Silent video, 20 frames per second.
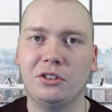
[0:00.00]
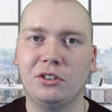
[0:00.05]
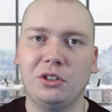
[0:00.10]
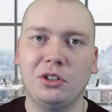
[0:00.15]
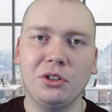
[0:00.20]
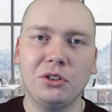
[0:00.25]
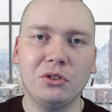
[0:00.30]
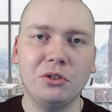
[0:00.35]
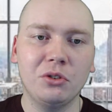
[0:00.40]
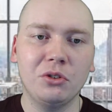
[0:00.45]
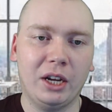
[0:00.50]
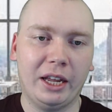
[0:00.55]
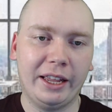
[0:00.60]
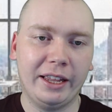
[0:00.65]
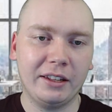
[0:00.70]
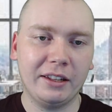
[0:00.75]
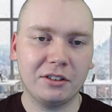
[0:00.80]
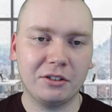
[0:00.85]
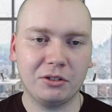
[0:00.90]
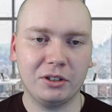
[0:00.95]
to
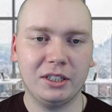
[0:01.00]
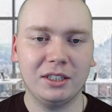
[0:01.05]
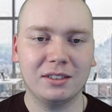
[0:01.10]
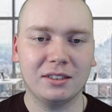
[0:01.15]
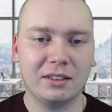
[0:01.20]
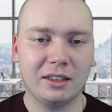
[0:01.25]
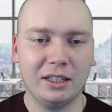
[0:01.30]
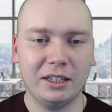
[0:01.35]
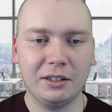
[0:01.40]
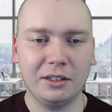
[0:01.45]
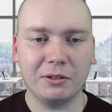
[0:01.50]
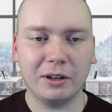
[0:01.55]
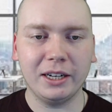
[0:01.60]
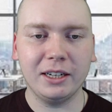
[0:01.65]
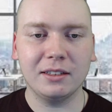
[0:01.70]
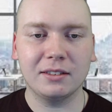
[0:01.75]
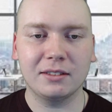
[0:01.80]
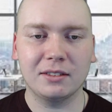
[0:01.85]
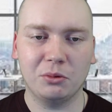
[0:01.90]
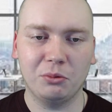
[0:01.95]
increase the
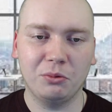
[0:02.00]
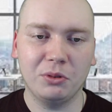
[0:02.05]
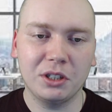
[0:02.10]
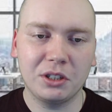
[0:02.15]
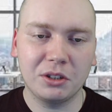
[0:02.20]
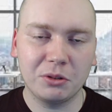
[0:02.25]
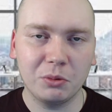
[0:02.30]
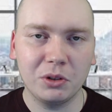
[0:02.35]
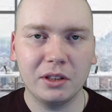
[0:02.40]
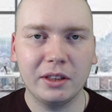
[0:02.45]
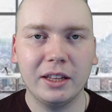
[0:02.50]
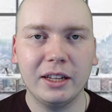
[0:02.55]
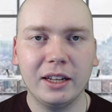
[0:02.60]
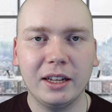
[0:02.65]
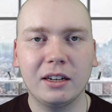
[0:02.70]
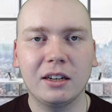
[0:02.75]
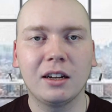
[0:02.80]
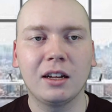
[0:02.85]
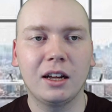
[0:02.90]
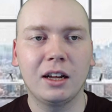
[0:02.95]
rates, which would
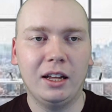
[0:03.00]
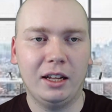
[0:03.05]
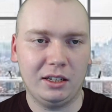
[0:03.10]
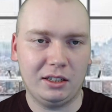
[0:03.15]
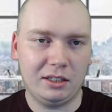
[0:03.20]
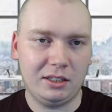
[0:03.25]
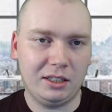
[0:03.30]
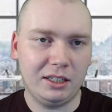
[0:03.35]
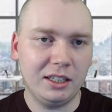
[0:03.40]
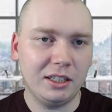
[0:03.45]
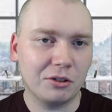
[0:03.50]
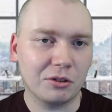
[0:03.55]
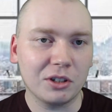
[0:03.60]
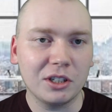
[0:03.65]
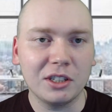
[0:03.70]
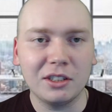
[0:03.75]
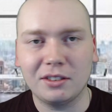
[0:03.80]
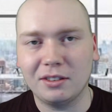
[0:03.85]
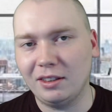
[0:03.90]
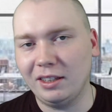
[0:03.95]
then
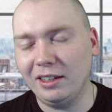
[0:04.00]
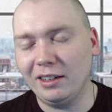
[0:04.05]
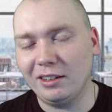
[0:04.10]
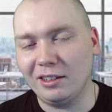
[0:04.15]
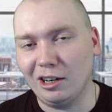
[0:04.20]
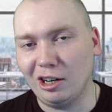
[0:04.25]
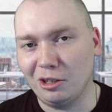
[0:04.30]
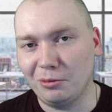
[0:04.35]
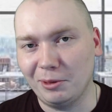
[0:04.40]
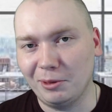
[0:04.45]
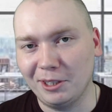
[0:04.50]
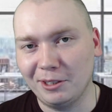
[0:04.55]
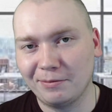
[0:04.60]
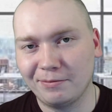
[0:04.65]
decrease the economy.